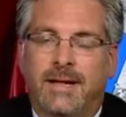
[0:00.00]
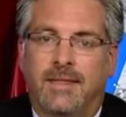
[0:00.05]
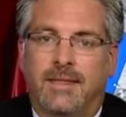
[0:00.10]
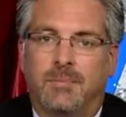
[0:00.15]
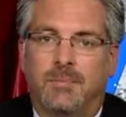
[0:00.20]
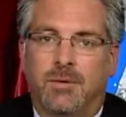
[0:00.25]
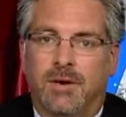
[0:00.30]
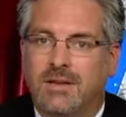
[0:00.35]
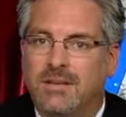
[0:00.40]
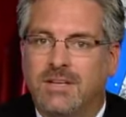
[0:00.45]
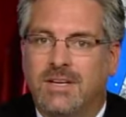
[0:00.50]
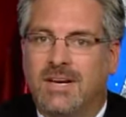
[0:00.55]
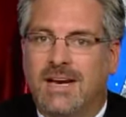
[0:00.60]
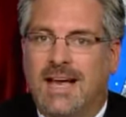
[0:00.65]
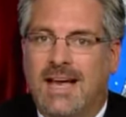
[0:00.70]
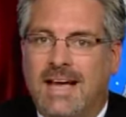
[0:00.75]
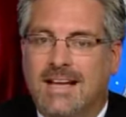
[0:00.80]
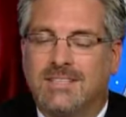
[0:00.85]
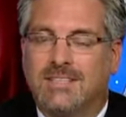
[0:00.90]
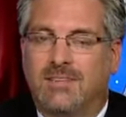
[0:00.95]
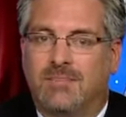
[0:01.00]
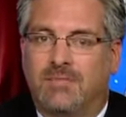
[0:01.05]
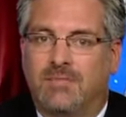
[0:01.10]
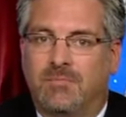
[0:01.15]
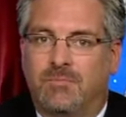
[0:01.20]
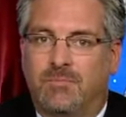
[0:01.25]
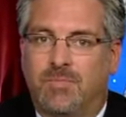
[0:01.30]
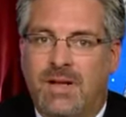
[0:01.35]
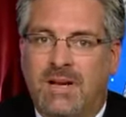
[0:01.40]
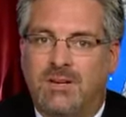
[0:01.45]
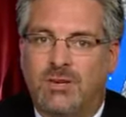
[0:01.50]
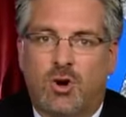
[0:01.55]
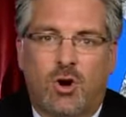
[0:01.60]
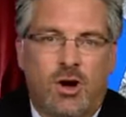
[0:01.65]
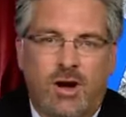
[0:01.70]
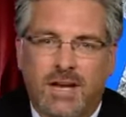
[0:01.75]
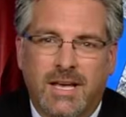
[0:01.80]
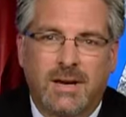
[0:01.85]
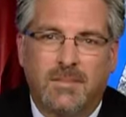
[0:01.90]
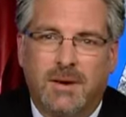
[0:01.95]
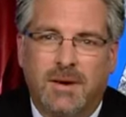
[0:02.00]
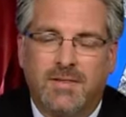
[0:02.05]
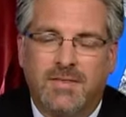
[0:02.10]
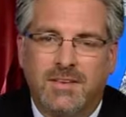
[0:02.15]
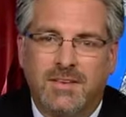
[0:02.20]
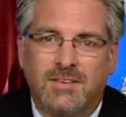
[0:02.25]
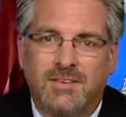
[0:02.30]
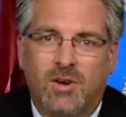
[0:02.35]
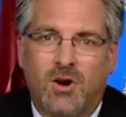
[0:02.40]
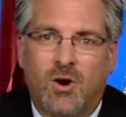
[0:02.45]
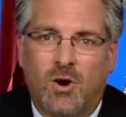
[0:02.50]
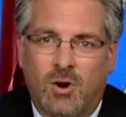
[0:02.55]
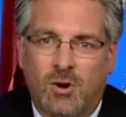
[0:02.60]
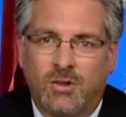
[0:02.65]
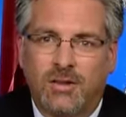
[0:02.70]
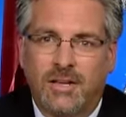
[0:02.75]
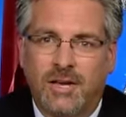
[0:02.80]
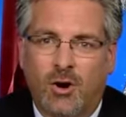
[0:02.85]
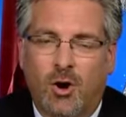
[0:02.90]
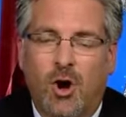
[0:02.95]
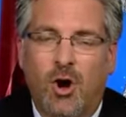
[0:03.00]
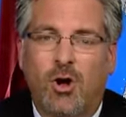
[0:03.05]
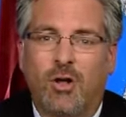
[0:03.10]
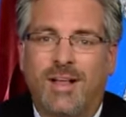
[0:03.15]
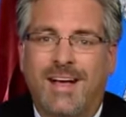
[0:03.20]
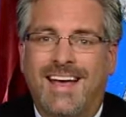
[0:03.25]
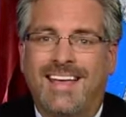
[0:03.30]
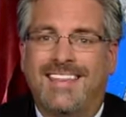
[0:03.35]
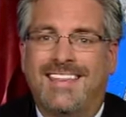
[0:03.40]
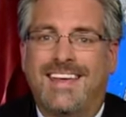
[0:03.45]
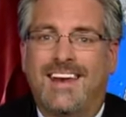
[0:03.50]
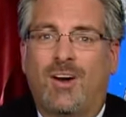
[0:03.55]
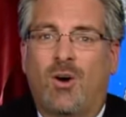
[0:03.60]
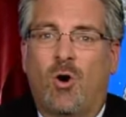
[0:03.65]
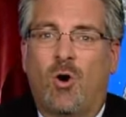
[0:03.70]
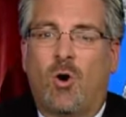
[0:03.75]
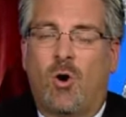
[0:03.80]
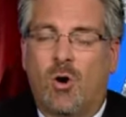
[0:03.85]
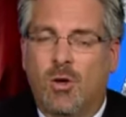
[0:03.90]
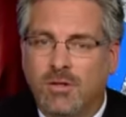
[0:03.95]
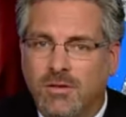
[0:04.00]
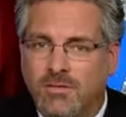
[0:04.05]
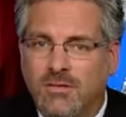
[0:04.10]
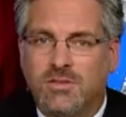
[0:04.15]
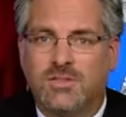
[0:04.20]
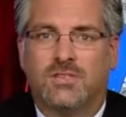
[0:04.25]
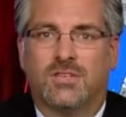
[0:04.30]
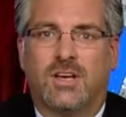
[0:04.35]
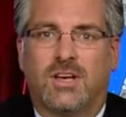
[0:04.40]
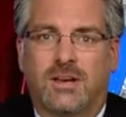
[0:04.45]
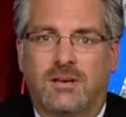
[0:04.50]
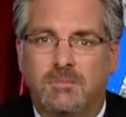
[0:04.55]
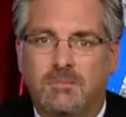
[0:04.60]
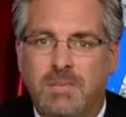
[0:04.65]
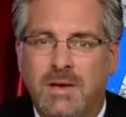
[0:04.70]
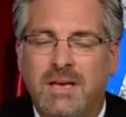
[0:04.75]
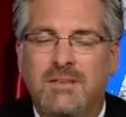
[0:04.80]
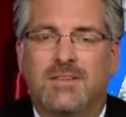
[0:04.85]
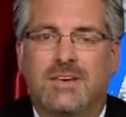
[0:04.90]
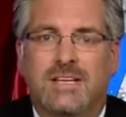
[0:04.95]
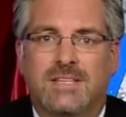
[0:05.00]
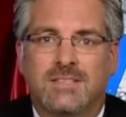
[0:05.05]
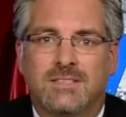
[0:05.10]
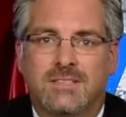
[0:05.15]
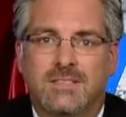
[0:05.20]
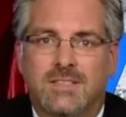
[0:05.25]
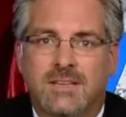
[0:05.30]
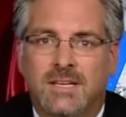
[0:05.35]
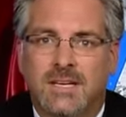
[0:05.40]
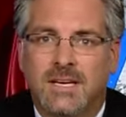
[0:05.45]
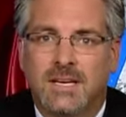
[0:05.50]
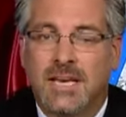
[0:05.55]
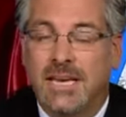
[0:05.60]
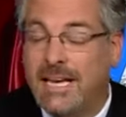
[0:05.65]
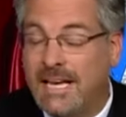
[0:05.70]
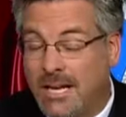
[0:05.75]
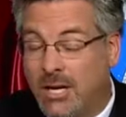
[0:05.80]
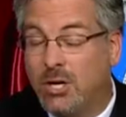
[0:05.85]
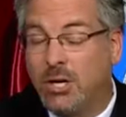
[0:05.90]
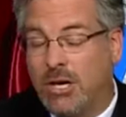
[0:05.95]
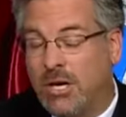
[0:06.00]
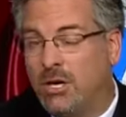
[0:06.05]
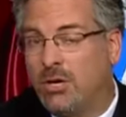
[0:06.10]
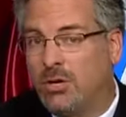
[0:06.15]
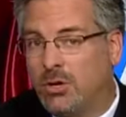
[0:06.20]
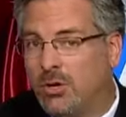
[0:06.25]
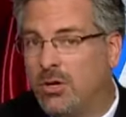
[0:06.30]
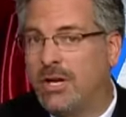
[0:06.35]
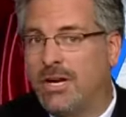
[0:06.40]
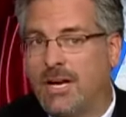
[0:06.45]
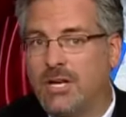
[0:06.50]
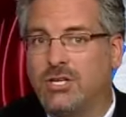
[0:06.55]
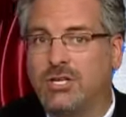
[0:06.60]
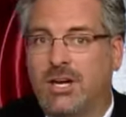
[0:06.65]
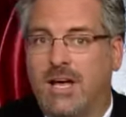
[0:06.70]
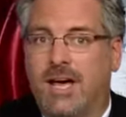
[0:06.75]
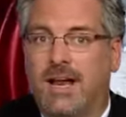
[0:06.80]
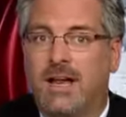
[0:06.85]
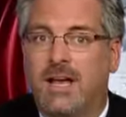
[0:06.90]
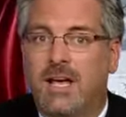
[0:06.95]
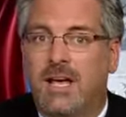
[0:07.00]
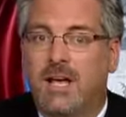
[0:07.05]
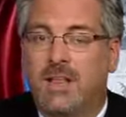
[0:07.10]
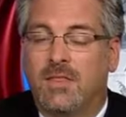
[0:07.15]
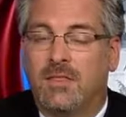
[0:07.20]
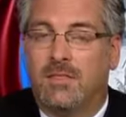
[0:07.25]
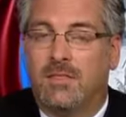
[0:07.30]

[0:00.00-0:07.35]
The president hasn't been talking about this hardly at all, and then all of a sudden pivots, including, I should add,